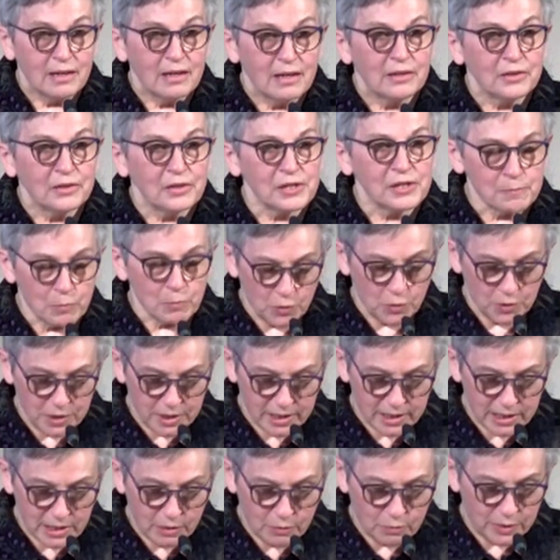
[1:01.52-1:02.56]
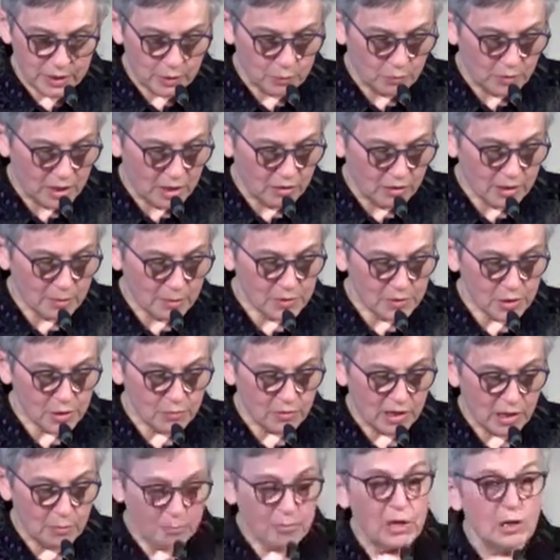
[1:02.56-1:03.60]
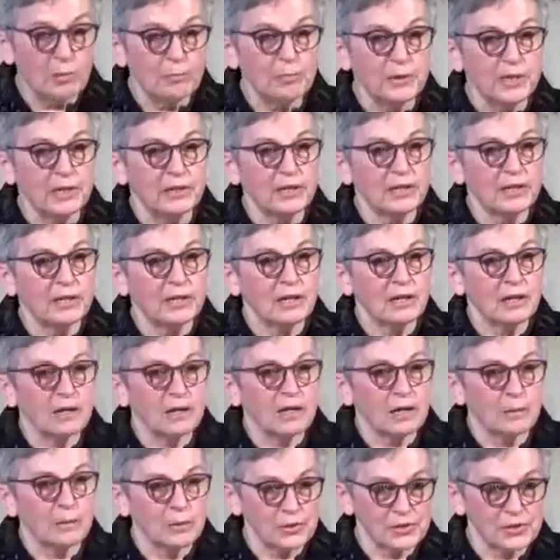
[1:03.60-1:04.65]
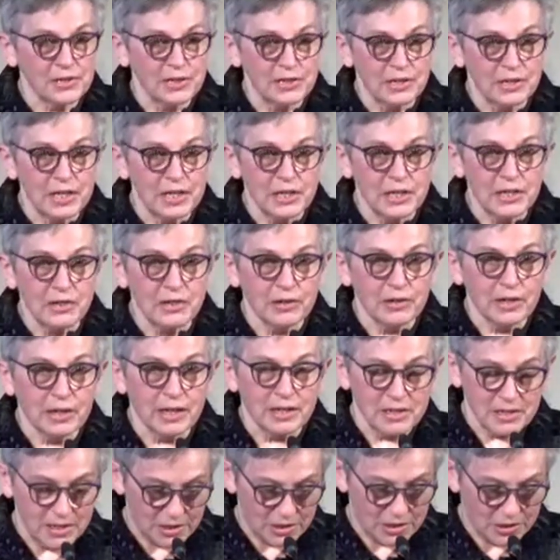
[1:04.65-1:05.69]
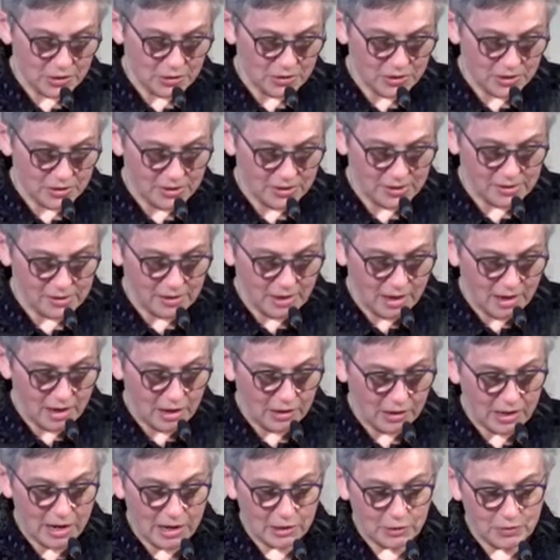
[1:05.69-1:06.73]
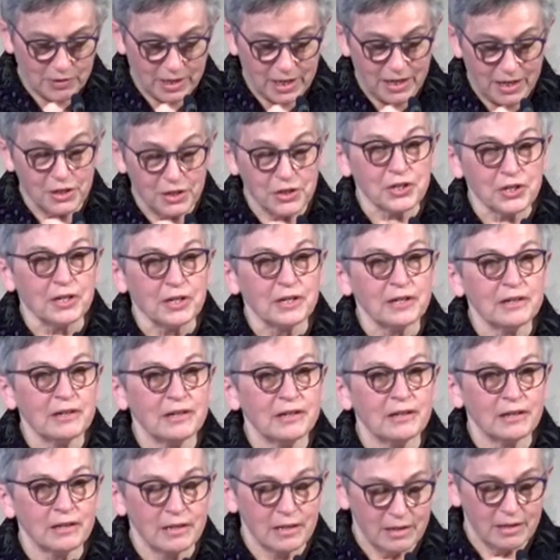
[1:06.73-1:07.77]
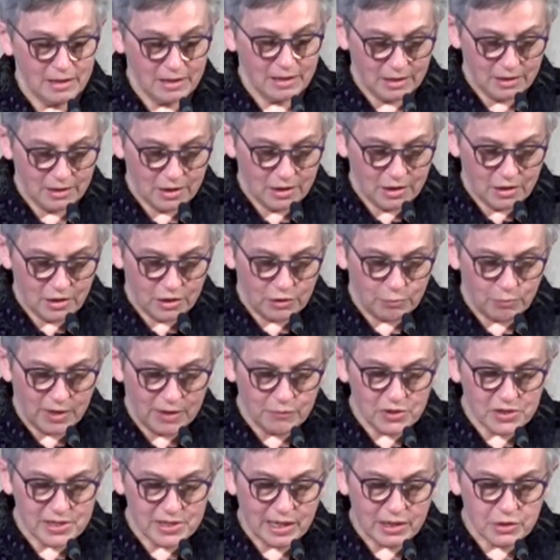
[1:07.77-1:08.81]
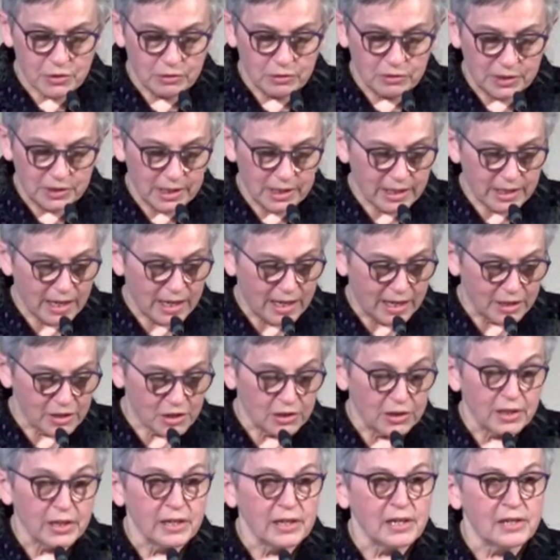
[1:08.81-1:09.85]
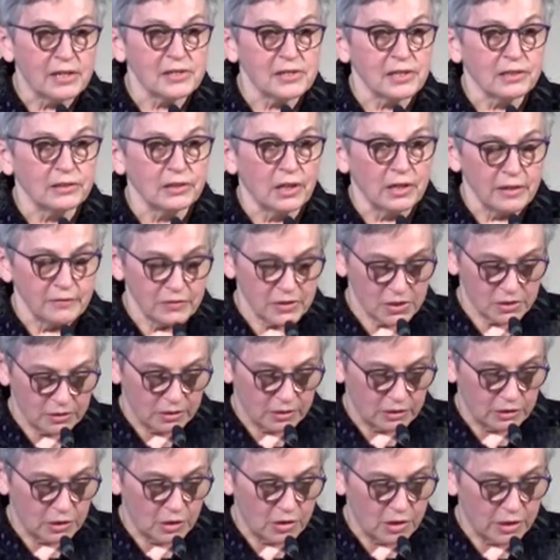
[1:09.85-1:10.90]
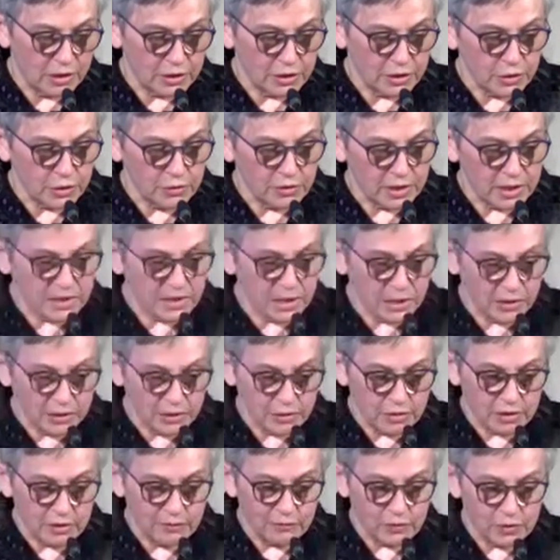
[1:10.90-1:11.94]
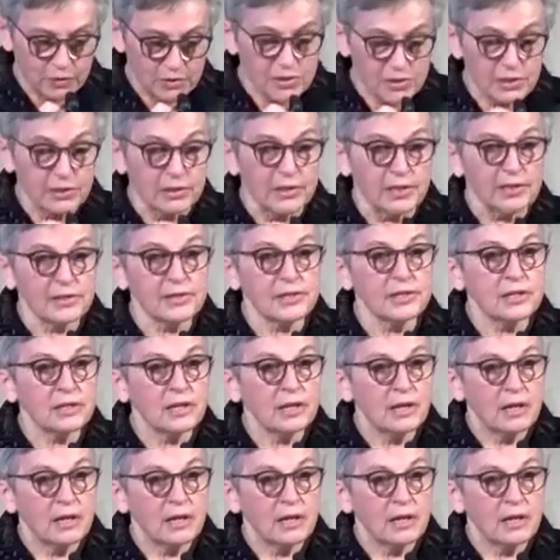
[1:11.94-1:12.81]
This morning we welcome to our pulpit a person near and dear to our congregation. The Reverend Dr. Lynn Ashley is a lifelong Unitarian Universalist,